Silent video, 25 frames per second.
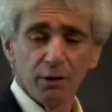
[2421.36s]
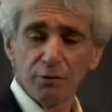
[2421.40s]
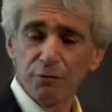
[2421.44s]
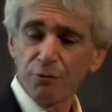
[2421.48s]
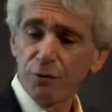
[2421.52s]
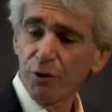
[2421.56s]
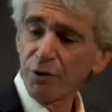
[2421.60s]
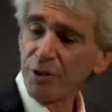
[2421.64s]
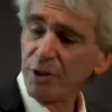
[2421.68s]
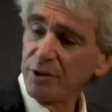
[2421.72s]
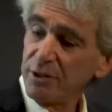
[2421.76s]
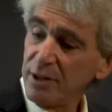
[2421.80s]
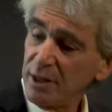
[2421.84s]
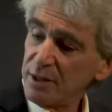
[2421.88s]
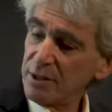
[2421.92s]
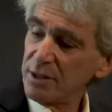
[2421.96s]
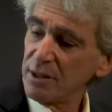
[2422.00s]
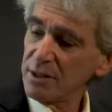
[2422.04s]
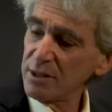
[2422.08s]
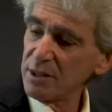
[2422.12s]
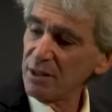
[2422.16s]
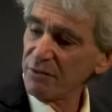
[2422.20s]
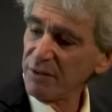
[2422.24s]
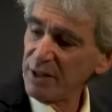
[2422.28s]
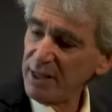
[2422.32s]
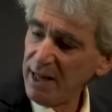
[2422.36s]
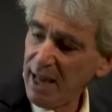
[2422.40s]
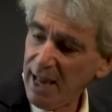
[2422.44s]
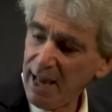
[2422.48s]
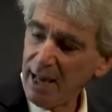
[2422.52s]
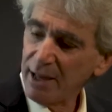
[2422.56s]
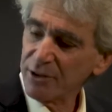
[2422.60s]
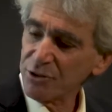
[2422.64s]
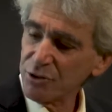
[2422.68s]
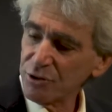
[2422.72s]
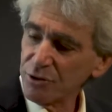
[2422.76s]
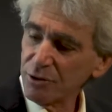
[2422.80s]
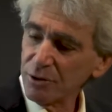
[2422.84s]
for the distance of
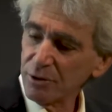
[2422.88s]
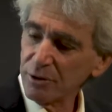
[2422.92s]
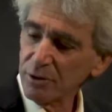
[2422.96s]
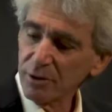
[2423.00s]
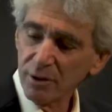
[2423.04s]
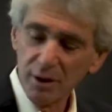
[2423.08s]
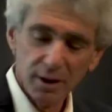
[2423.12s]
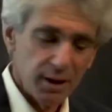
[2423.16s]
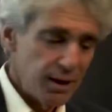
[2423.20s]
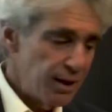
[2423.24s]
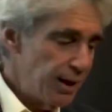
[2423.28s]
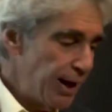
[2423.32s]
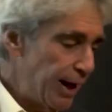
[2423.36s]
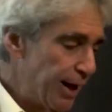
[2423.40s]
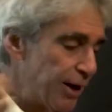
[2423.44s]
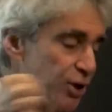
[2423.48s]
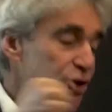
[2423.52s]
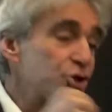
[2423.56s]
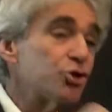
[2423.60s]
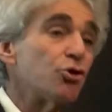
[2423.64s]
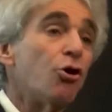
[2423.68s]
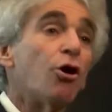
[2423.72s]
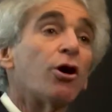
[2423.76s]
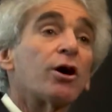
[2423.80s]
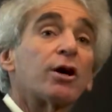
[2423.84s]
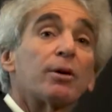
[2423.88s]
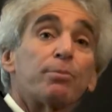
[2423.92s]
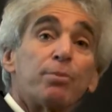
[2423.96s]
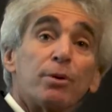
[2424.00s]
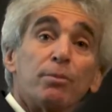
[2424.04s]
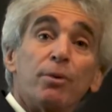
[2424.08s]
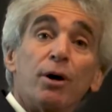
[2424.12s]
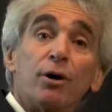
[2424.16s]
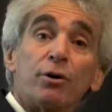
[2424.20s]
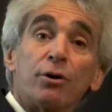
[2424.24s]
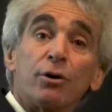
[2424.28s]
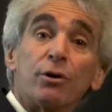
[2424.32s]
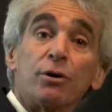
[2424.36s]
enhancer and its target
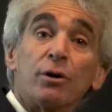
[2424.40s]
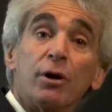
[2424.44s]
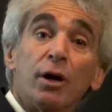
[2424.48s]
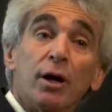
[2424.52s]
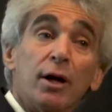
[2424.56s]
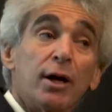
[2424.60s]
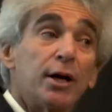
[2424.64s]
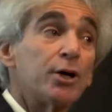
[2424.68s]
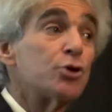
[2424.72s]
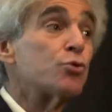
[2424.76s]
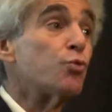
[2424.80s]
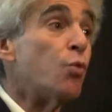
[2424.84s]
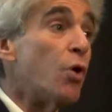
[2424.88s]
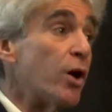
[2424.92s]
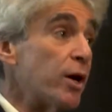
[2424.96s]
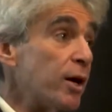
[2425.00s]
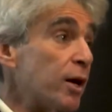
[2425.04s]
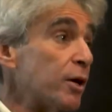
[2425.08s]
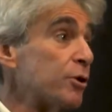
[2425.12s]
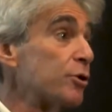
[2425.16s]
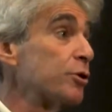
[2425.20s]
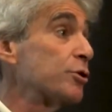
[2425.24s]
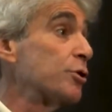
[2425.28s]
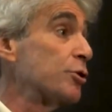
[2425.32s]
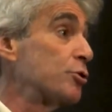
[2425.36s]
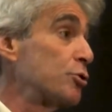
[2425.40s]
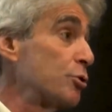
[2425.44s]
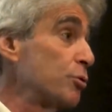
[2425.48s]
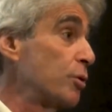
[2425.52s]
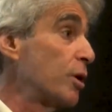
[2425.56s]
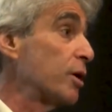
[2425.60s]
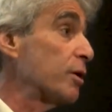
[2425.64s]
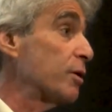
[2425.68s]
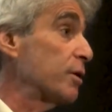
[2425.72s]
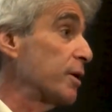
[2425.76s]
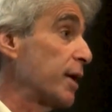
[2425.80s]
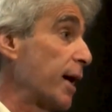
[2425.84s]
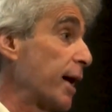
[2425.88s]
promoter is 100 to
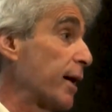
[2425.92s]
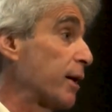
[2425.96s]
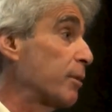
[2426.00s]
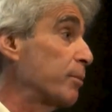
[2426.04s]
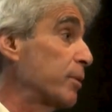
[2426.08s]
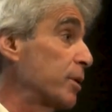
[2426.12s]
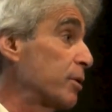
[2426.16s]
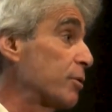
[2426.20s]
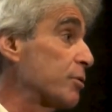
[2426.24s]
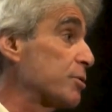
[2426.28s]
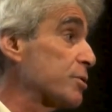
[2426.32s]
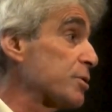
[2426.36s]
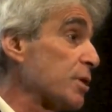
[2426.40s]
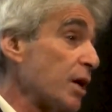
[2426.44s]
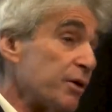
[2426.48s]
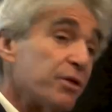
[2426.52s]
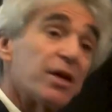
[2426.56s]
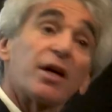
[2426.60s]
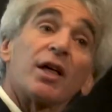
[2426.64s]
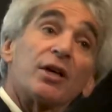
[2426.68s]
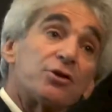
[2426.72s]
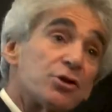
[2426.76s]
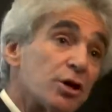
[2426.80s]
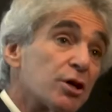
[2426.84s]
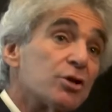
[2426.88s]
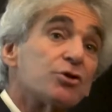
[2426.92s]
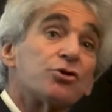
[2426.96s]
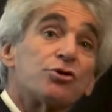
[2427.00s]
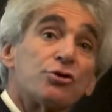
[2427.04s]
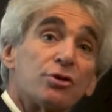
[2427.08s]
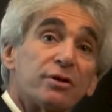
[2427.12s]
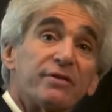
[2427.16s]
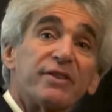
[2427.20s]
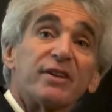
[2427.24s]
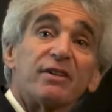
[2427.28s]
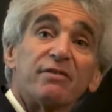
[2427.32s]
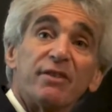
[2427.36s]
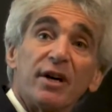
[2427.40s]
200 nanometers. I think that's a
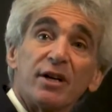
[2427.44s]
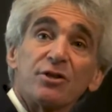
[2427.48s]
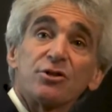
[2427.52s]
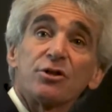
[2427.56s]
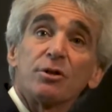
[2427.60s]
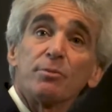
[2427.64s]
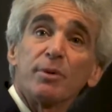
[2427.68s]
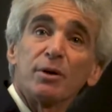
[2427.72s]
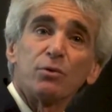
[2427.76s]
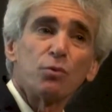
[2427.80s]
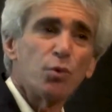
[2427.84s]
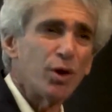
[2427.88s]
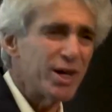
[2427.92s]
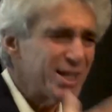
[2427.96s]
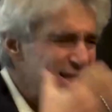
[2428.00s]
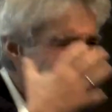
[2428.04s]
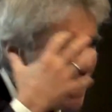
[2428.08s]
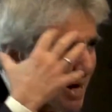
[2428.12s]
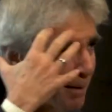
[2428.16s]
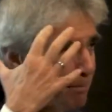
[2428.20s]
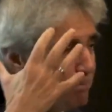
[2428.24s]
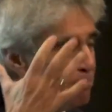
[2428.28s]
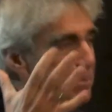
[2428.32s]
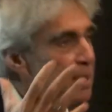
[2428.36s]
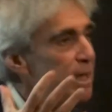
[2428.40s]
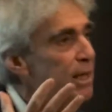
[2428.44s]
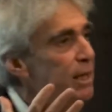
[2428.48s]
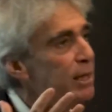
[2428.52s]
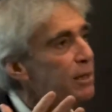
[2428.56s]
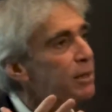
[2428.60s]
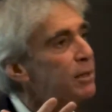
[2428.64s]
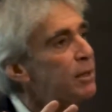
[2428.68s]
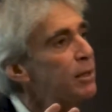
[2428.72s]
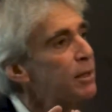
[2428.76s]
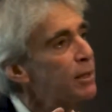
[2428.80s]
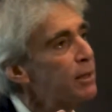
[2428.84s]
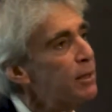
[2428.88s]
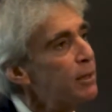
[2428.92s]
conservative estimate. What does that
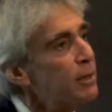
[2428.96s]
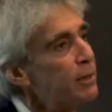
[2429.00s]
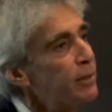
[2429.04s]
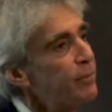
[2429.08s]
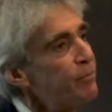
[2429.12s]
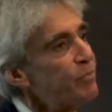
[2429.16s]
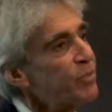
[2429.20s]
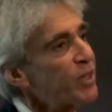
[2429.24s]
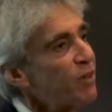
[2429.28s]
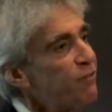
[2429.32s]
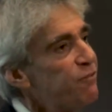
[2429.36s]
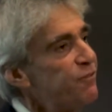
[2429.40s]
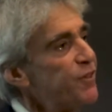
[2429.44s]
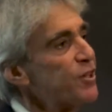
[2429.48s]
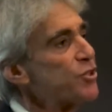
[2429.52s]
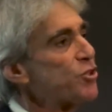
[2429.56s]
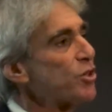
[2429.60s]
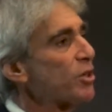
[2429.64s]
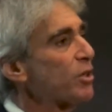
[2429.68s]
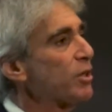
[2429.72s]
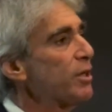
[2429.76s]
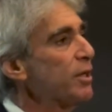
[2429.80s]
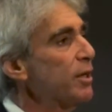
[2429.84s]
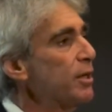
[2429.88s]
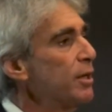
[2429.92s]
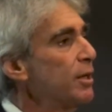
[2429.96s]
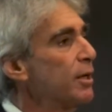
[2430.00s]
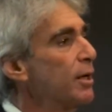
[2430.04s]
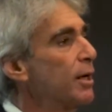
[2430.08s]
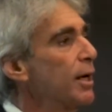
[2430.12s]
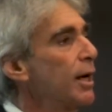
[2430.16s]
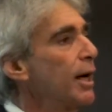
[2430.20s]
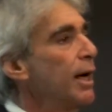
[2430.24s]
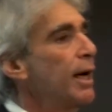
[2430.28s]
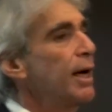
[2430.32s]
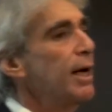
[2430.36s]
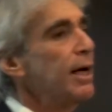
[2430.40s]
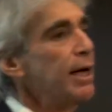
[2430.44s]
mean physically?
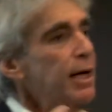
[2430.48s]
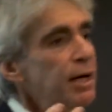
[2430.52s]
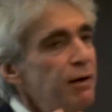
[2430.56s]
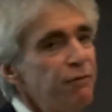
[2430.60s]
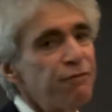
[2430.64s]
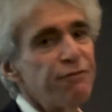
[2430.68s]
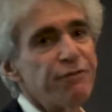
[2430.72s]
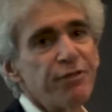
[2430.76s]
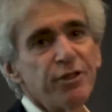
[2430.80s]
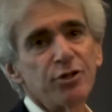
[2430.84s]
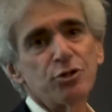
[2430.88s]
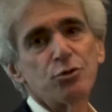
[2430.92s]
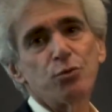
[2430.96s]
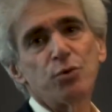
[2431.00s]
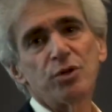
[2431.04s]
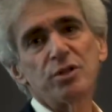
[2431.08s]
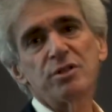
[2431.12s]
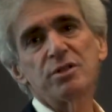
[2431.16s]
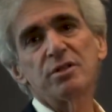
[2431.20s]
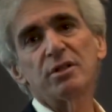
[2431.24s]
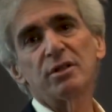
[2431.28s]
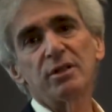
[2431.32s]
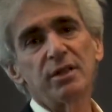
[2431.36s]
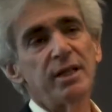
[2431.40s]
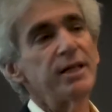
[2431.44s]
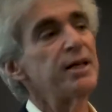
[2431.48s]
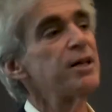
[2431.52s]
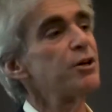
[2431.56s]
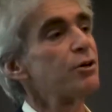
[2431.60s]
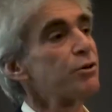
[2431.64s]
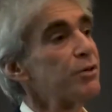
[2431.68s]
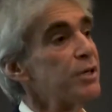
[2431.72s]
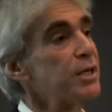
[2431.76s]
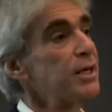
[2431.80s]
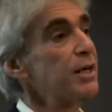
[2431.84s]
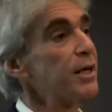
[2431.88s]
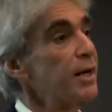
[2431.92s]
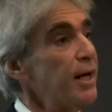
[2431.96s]
If this was linear
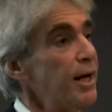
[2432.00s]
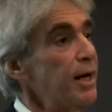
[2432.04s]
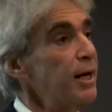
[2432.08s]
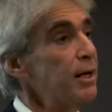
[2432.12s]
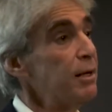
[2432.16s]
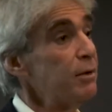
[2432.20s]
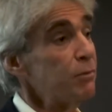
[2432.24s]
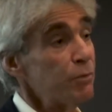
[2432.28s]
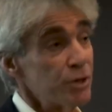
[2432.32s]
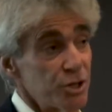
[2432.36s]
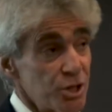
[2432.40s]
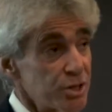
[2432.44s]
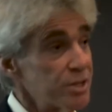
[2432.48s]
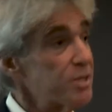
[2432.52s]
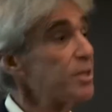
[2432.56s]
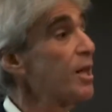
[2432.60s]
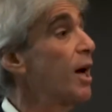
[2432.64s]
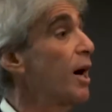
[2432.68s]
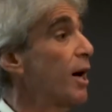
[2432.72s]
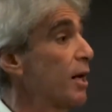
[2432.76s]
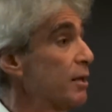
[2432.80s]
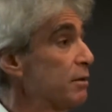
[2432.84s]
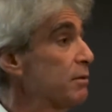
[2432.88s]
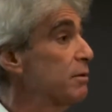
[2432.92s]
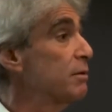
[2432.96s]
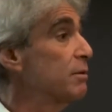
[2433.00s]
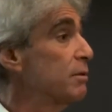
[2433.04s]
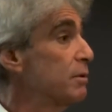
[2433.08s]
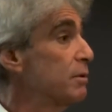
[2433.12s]
DNA, which it's not,